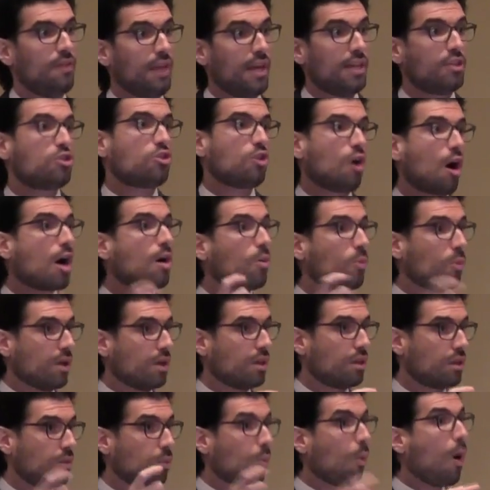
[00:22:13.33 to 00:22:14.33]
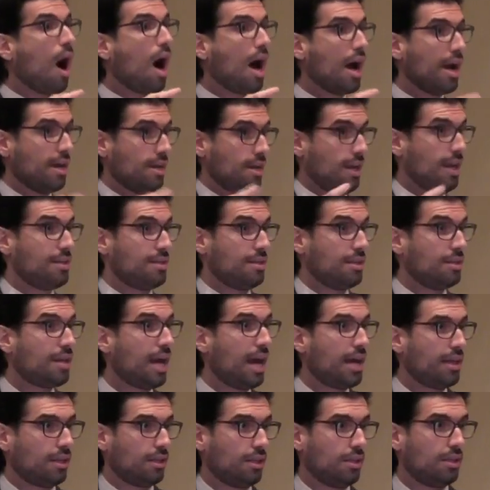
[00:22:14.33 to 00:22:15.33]
They start with why, as the
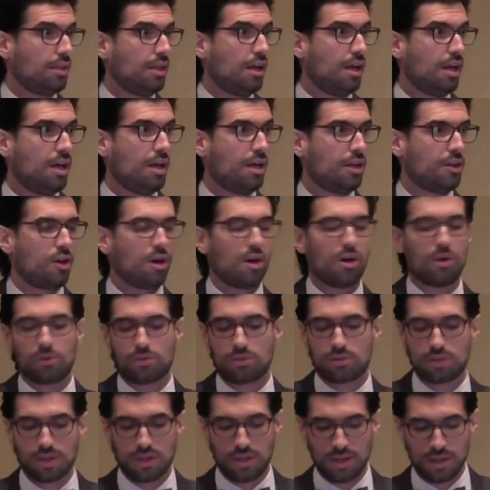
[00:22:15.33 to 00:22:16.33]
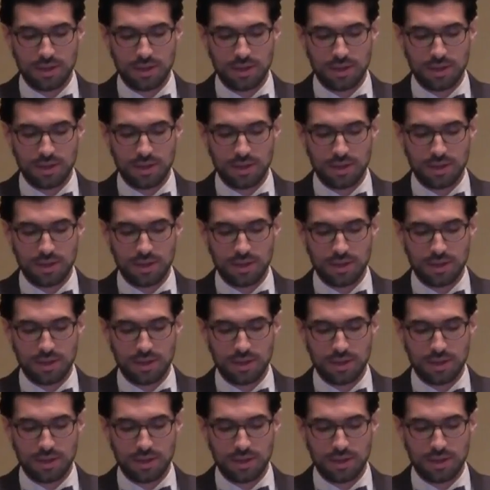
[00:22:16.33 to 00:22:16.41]
title goes.